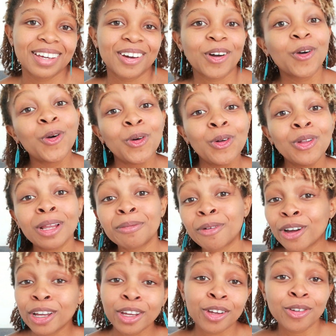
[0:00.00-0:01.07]
cool, I'm
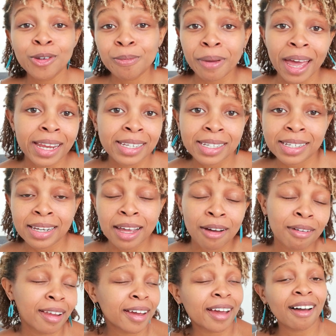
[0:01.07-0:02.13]
rocking a new pattern
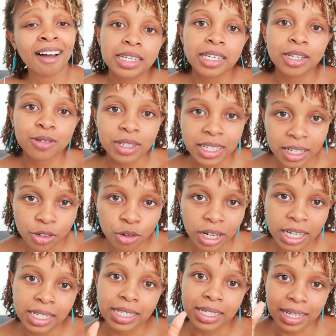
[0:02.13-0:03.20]
now, like, oh, it was
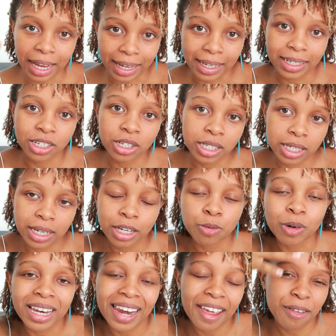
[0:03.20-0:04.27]
literally like just, it
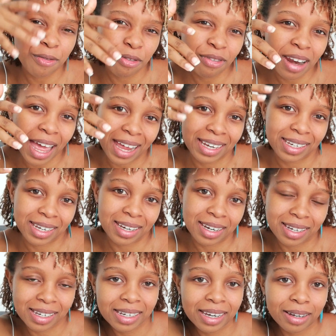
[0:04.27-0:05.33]
would lay flat, and
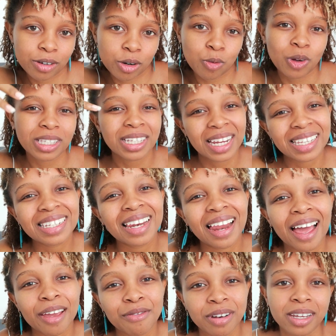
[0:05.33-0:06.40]
it wasn't as
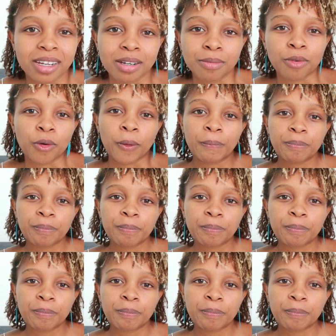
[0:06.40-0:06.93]
lively anymore.